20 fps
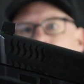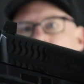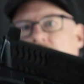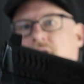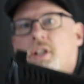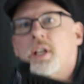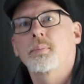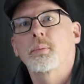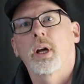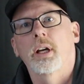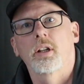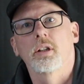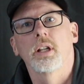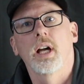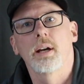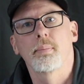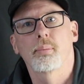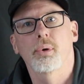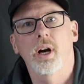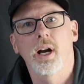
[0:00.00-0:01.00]
It seemed like a
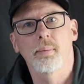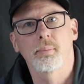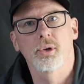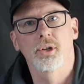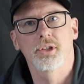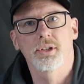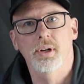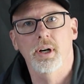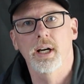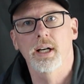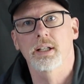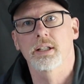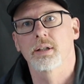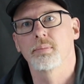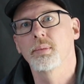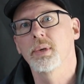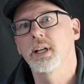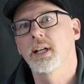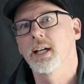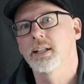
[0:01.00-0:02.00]
light primer strike to
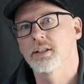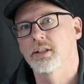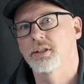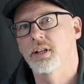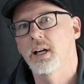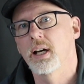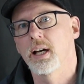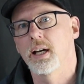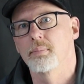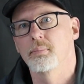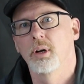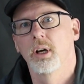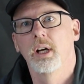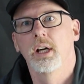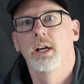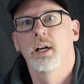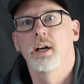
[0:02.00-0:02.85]
me at the time.